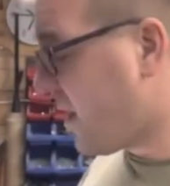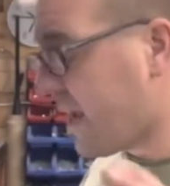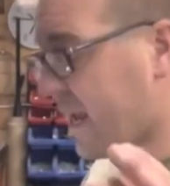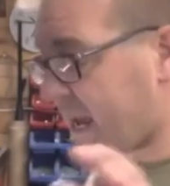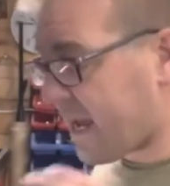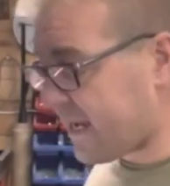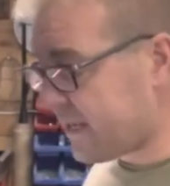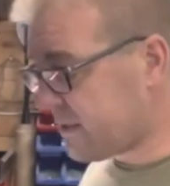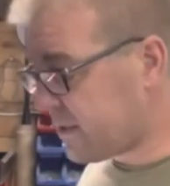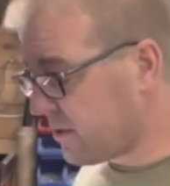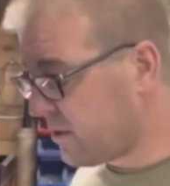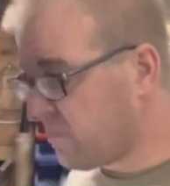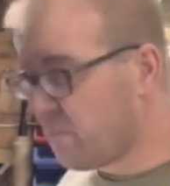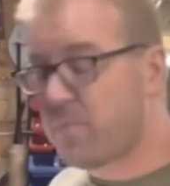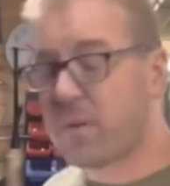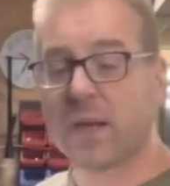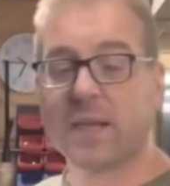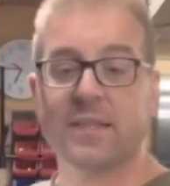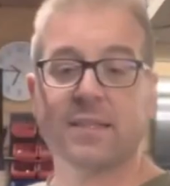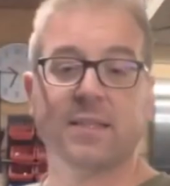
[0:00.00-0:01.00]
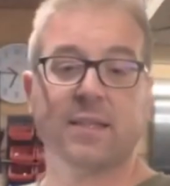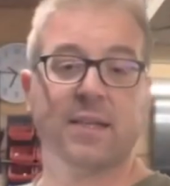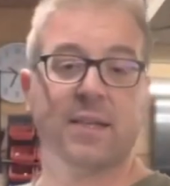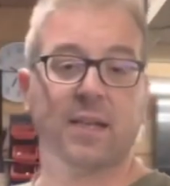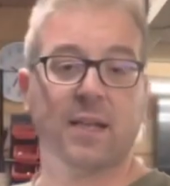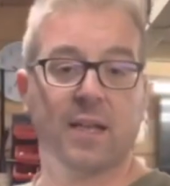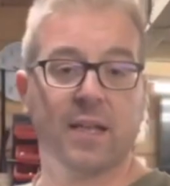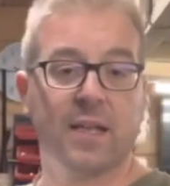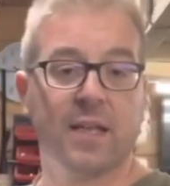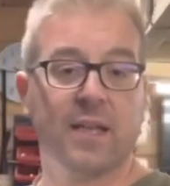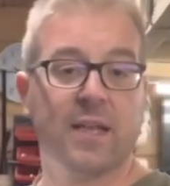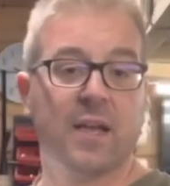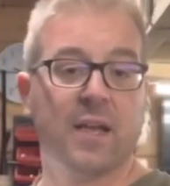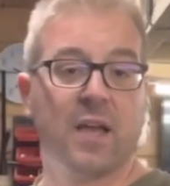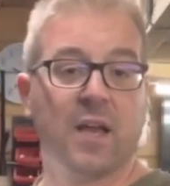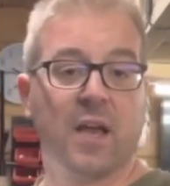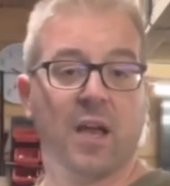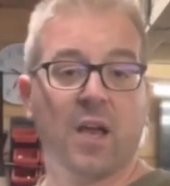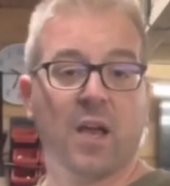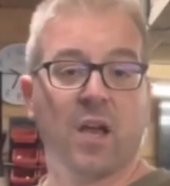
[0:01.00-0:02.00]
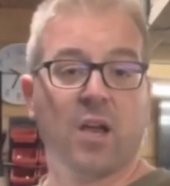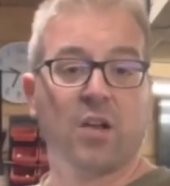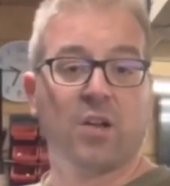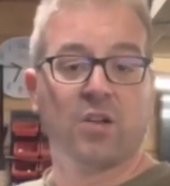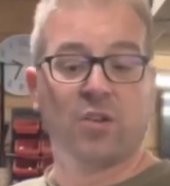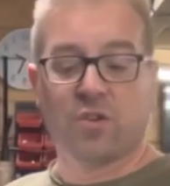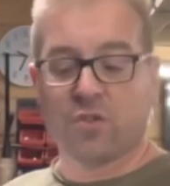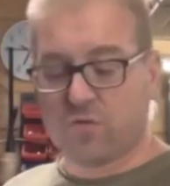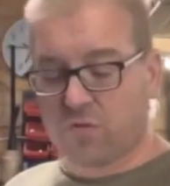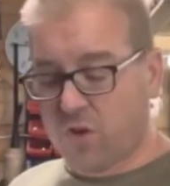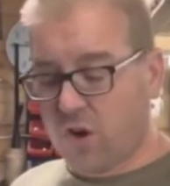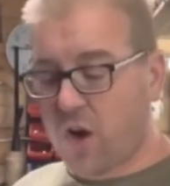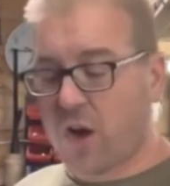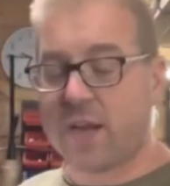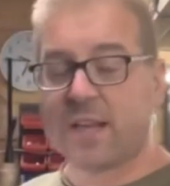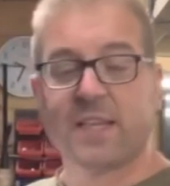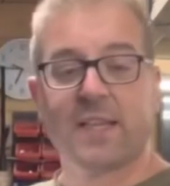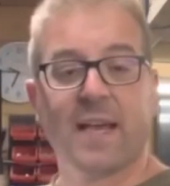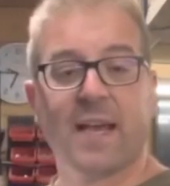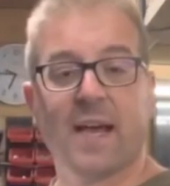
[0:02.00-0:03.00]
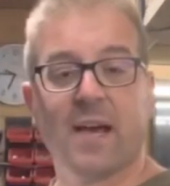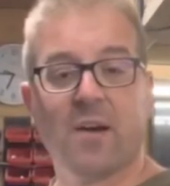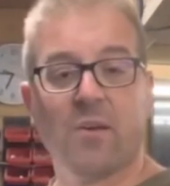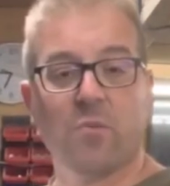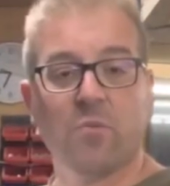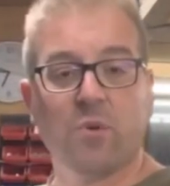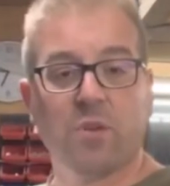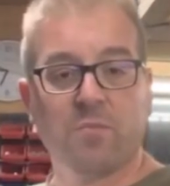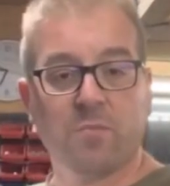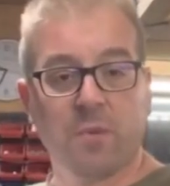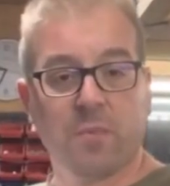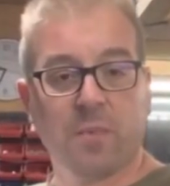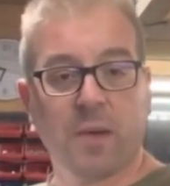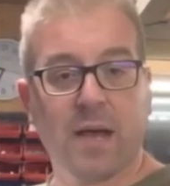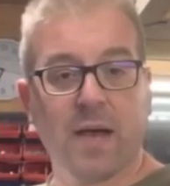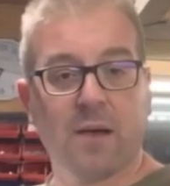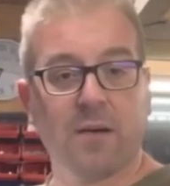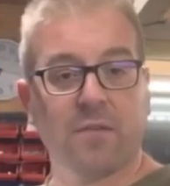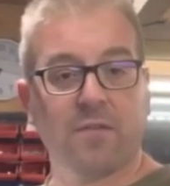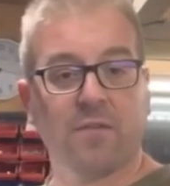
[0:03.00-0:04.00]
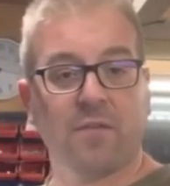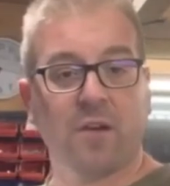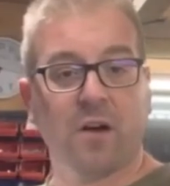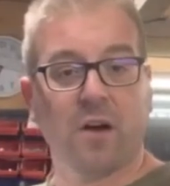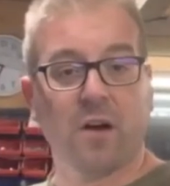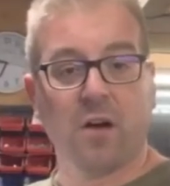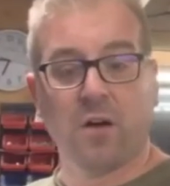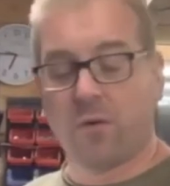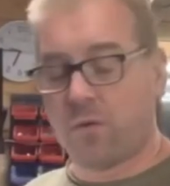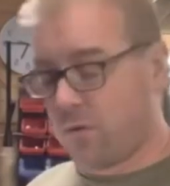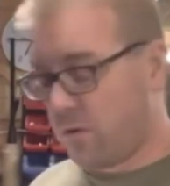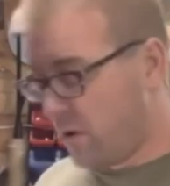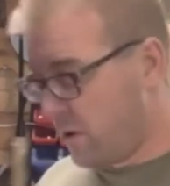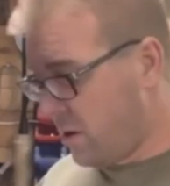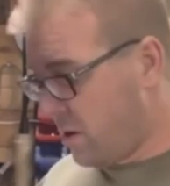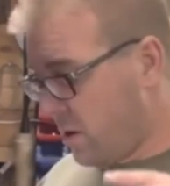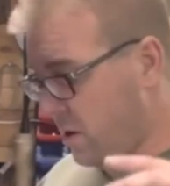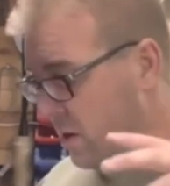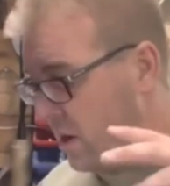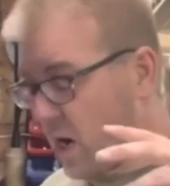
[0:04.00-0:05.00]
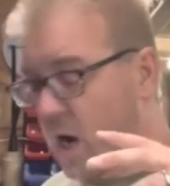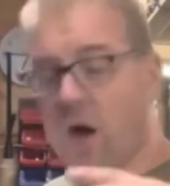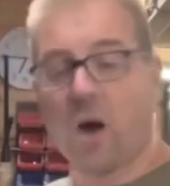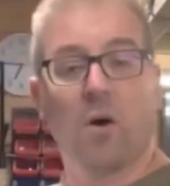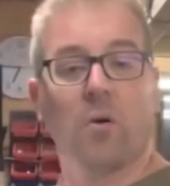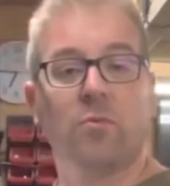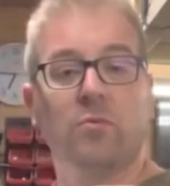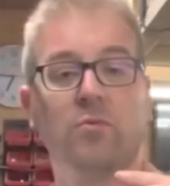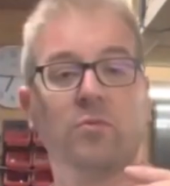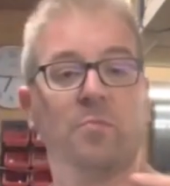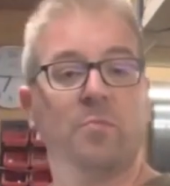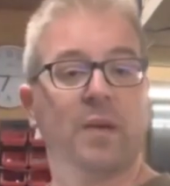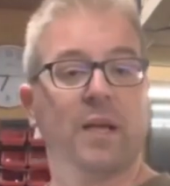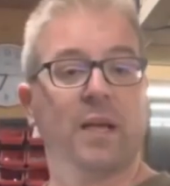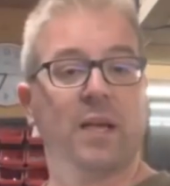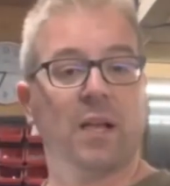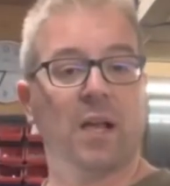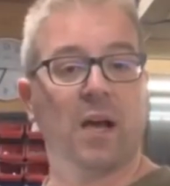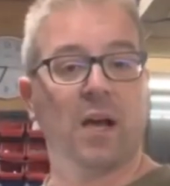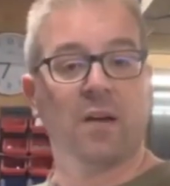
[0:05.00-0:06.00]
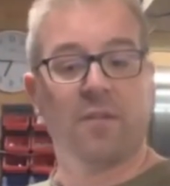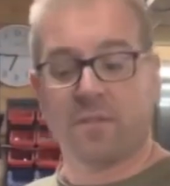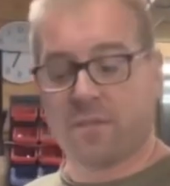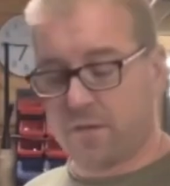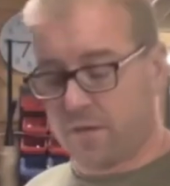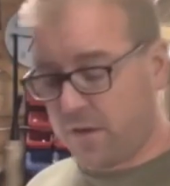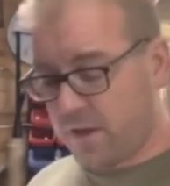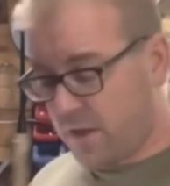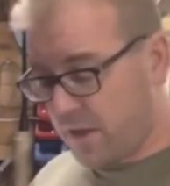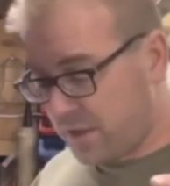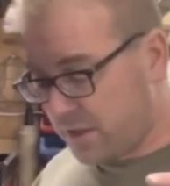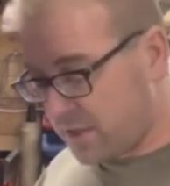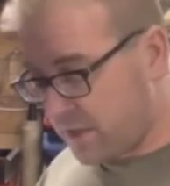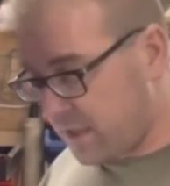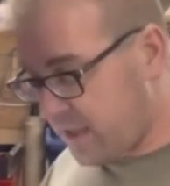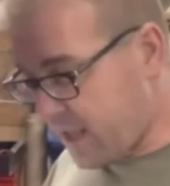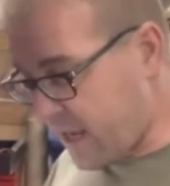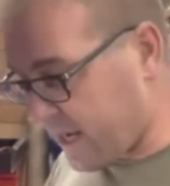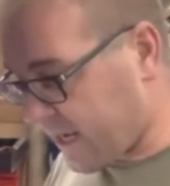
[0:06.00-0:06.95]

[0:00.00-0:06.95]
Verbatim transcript: had to basically grind out with my power file holes big enough to then